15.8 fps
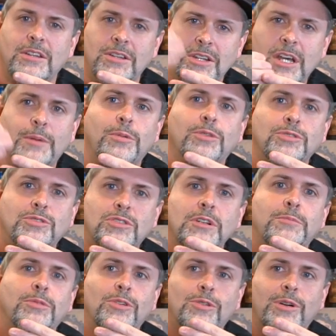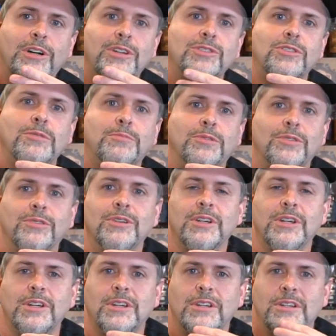double, triple, quadruple
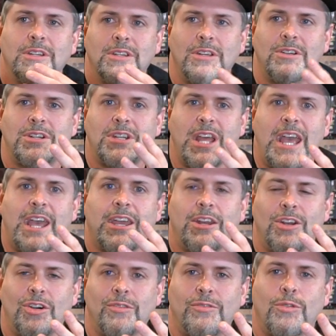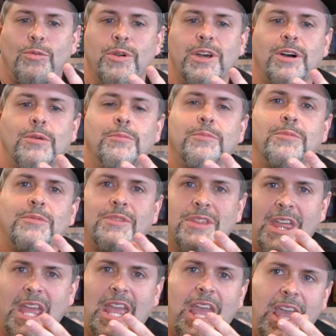your attack and overwhelm.
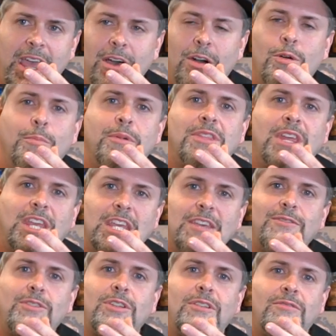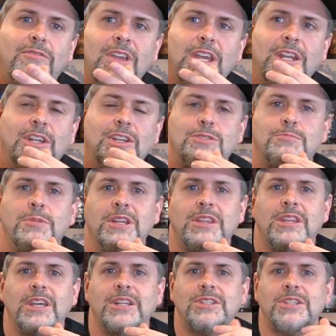They help, they give you an advantage,
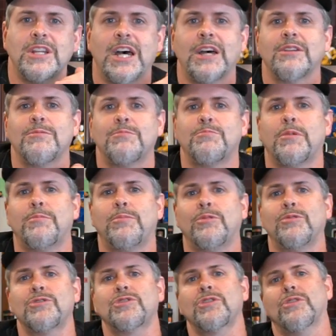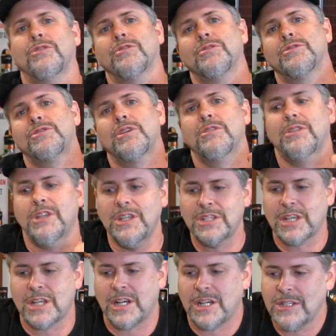but it's not proportional. So
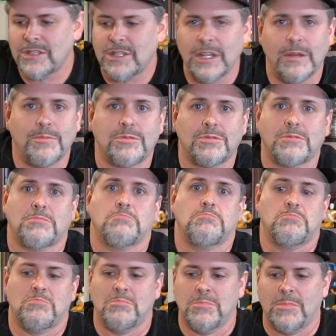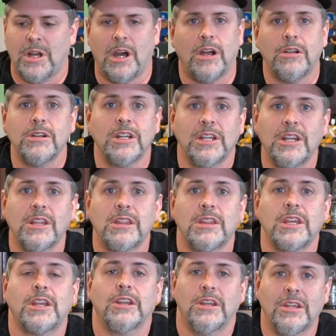these concepts aren't
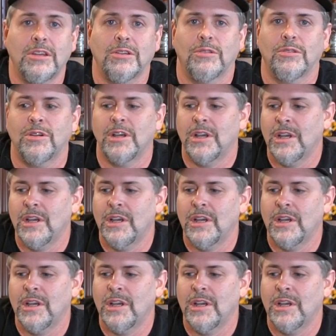anything new,